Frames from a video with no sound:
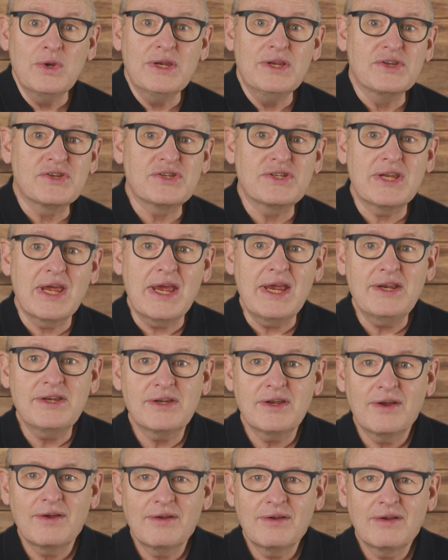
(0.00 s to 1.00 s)
instead?
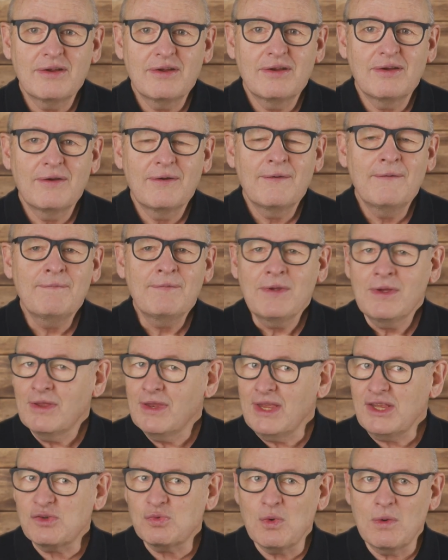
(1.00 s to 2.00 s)

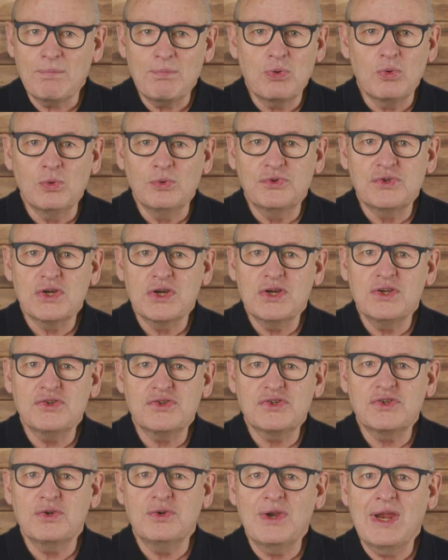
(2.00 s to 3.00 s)
That's what Paul
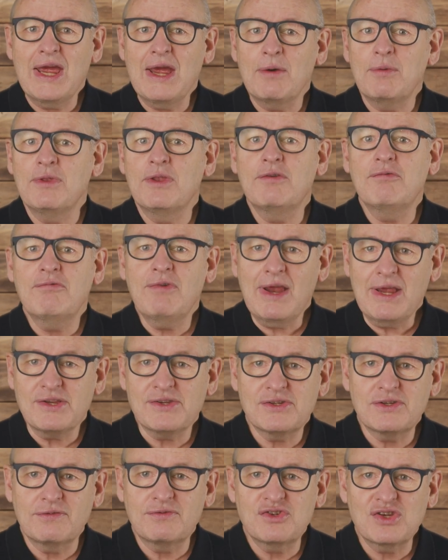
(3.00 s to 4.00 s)
turns to now in the
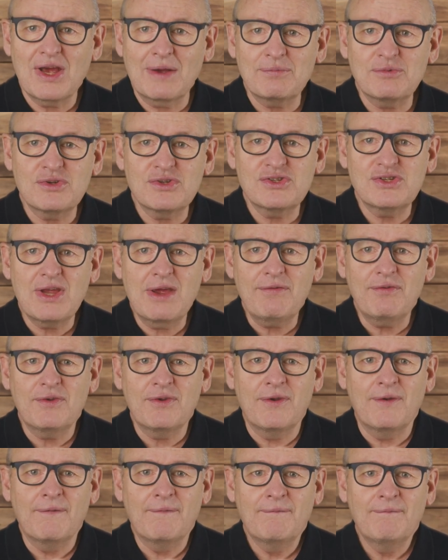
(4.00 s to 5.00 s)
rest of chapter
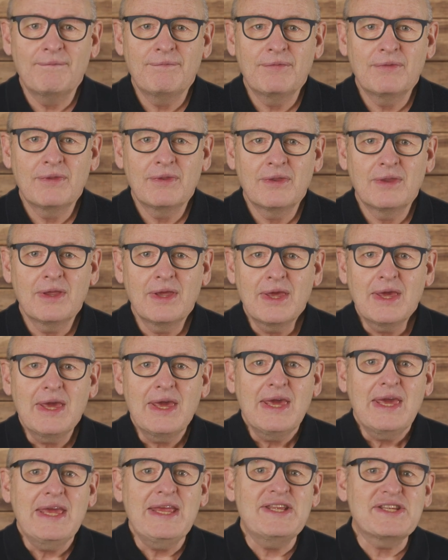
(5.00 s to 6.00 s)
7.
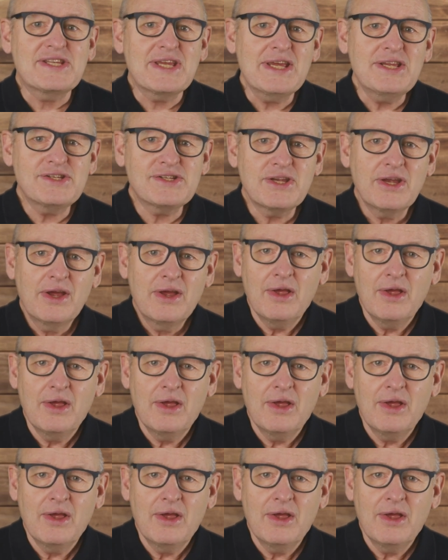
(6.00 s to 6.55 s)
He says